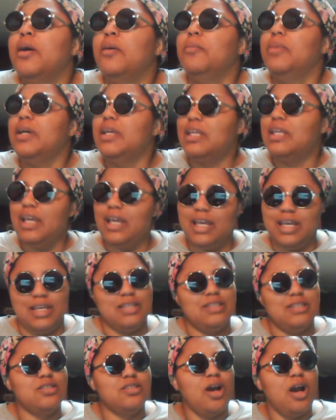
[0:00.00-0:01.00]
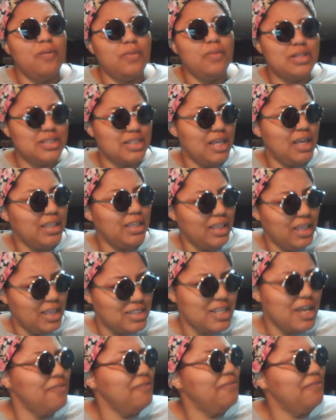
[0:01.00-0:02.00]
But yes, so I was like,
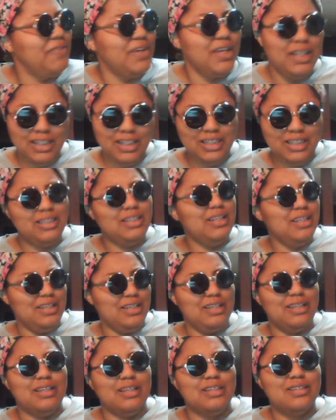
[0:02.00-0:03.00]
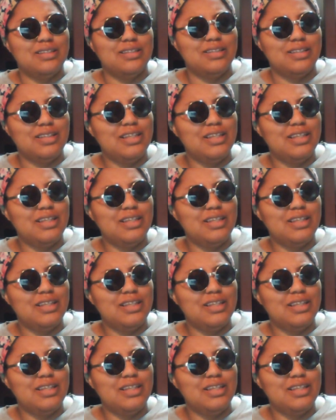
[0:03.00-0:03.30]
yes, I'm feeling this.